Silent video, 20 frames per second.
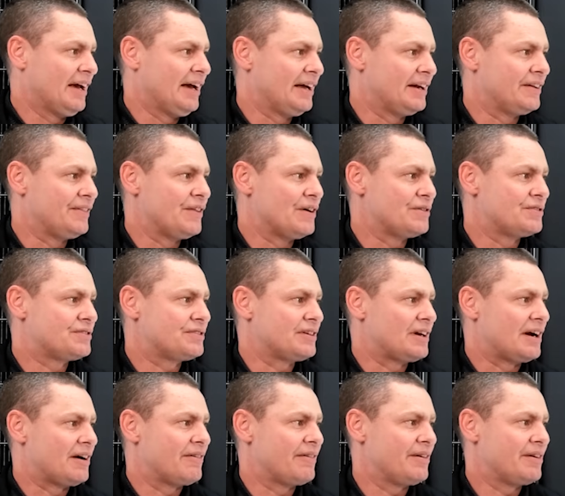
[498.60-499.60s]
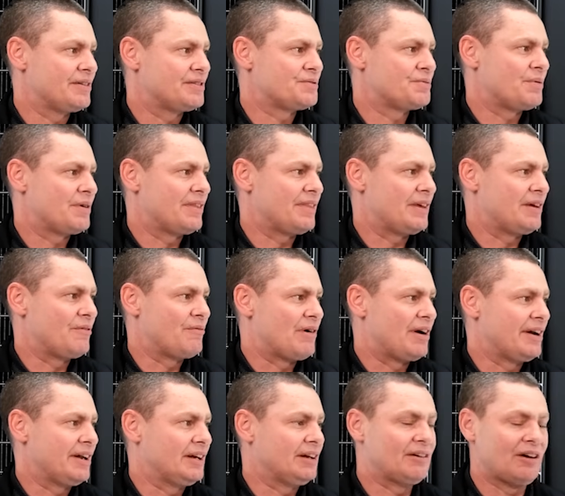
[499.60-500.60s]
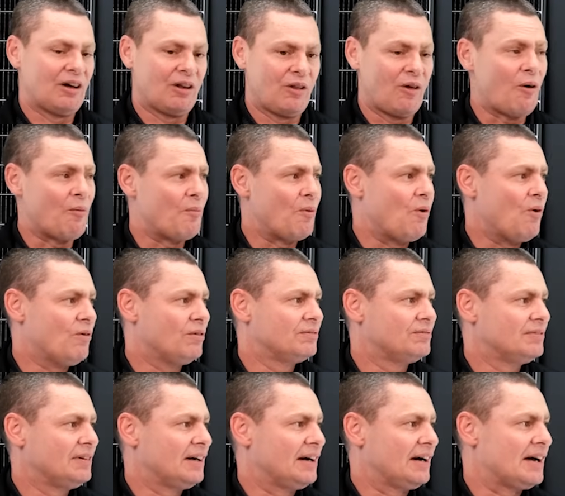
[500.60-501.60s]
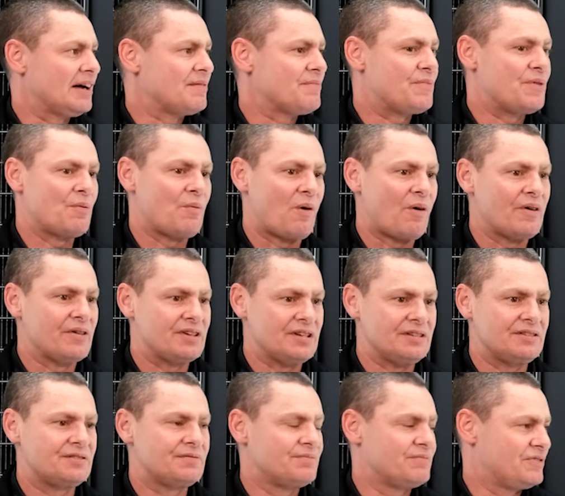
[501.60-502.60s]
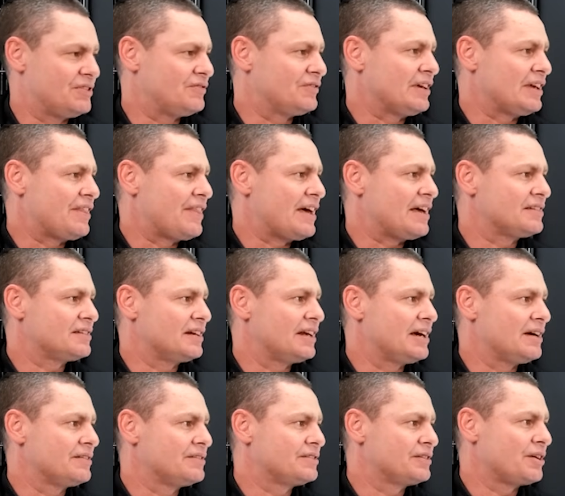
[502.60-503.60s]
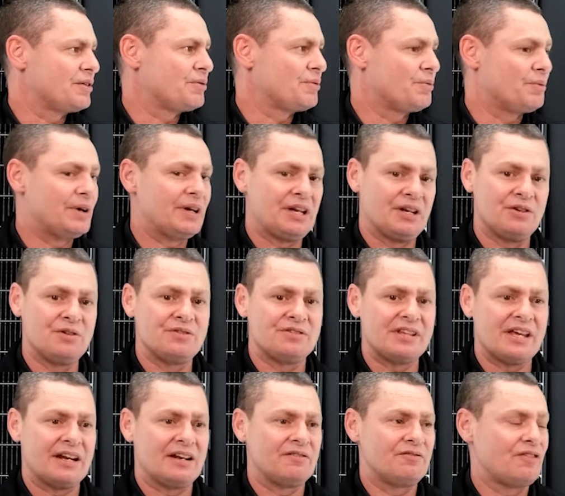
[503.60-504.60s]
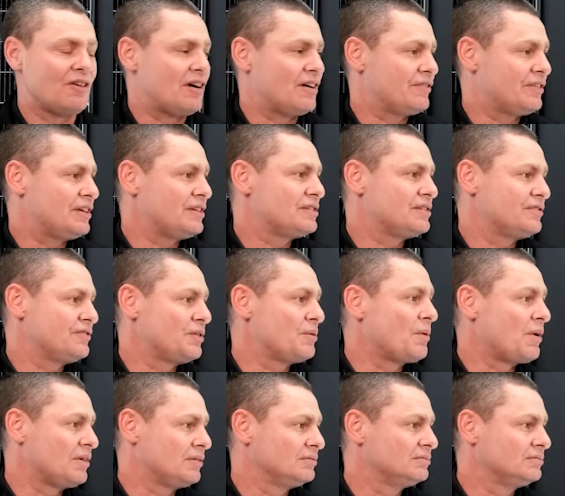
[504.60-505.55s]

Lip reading: And in those scenarios where they're running a lot more, the warranty's 15,000 hours. So we can use that in 5 years if you want.